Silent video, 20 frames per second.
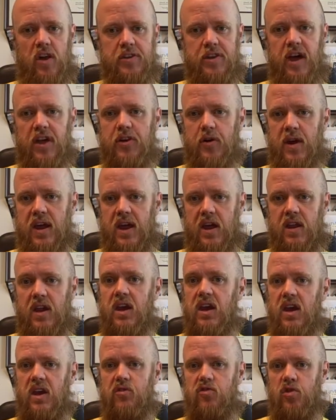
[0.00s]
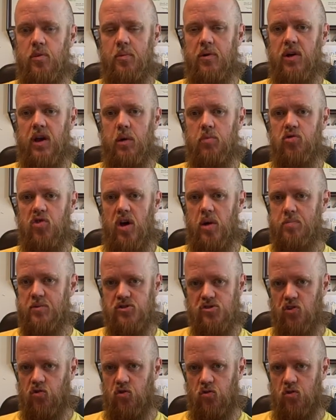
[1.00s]
On the other hand, if someone comes up
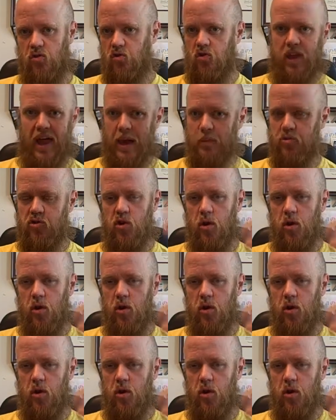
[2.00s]
and just slaps